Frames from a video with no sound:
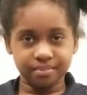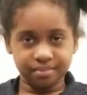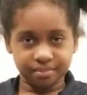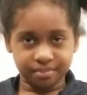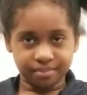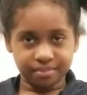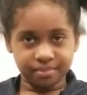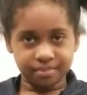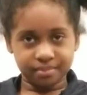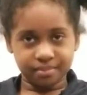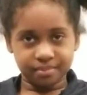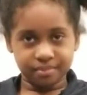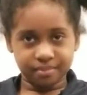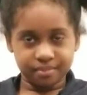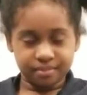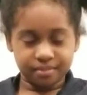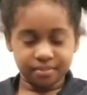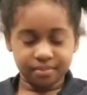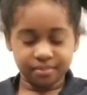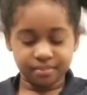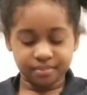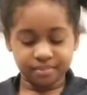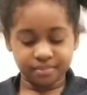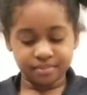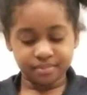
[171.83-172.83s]
Whoa,
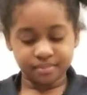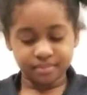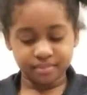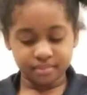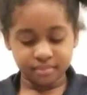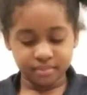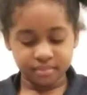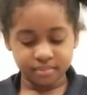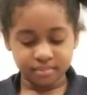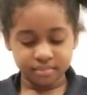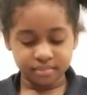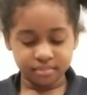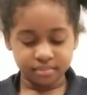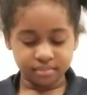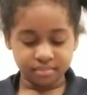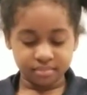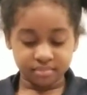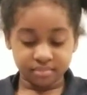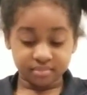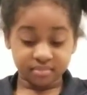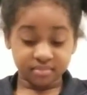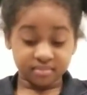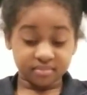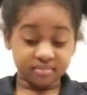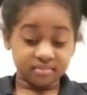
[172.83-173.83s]
that was short story
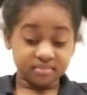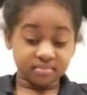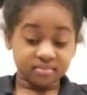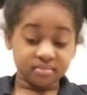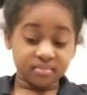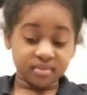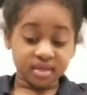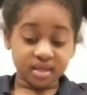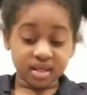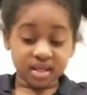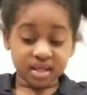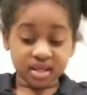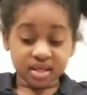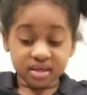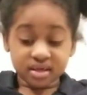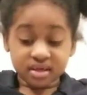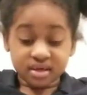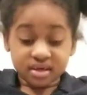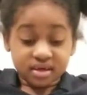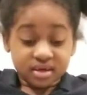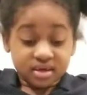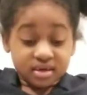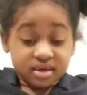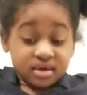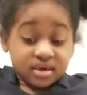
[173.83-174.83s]
number
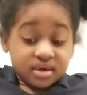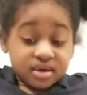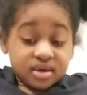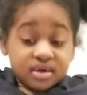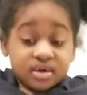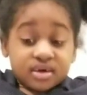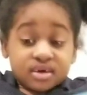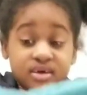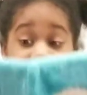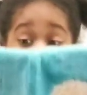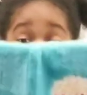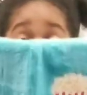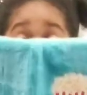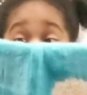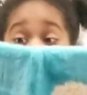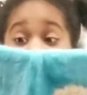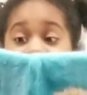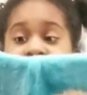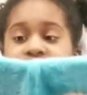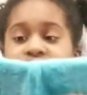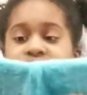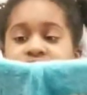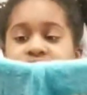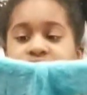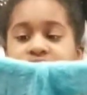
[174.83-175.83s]
five.
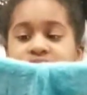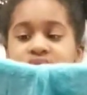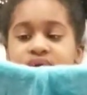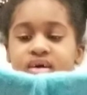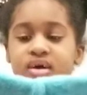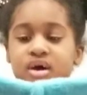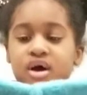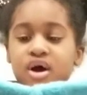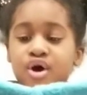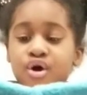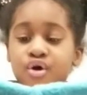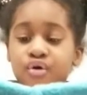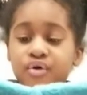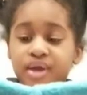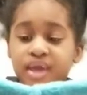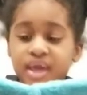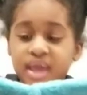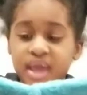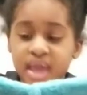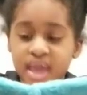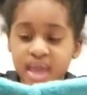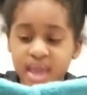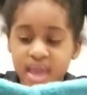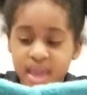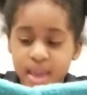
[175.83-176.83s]
So let's move okay, on to
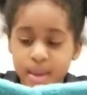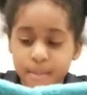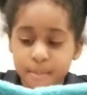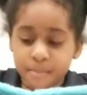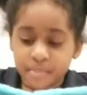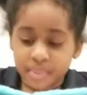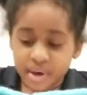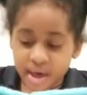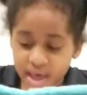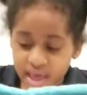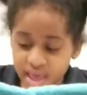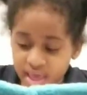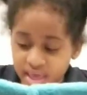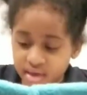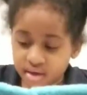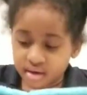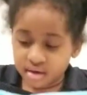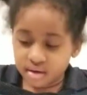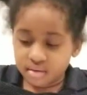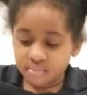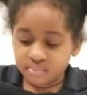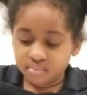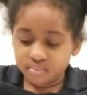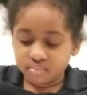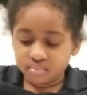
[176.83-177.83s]
number
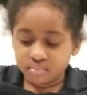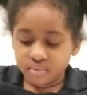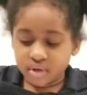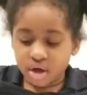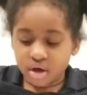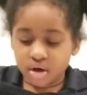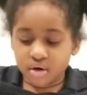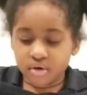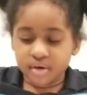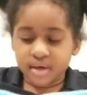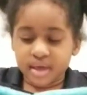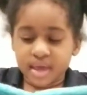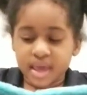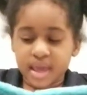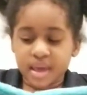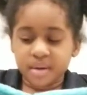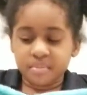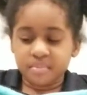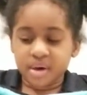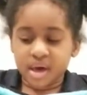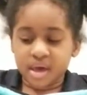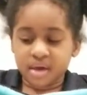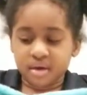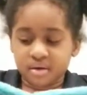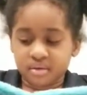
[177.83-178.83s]
six. Okay,
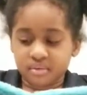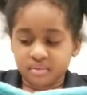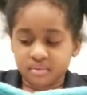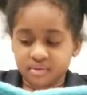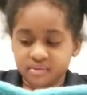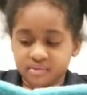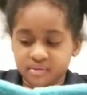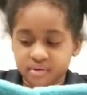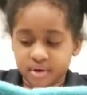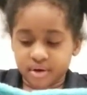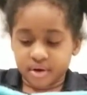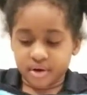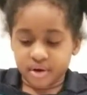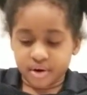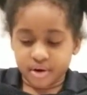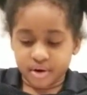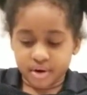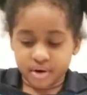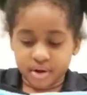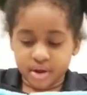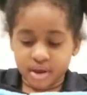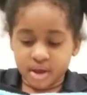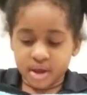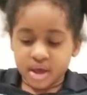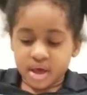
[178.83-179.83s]
by Carissa R.
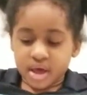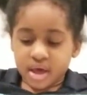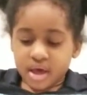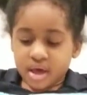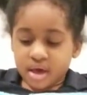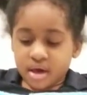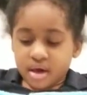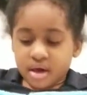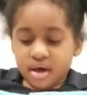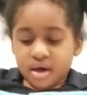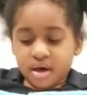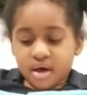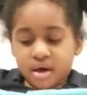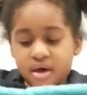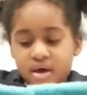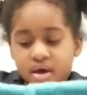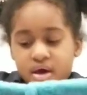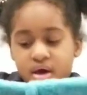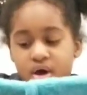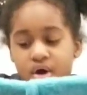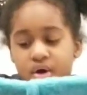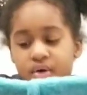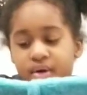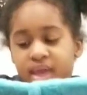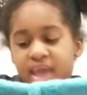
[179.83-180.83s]

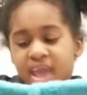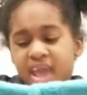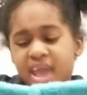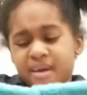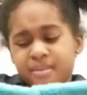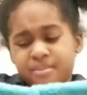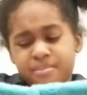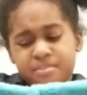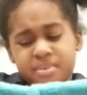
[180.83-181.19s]
Okay,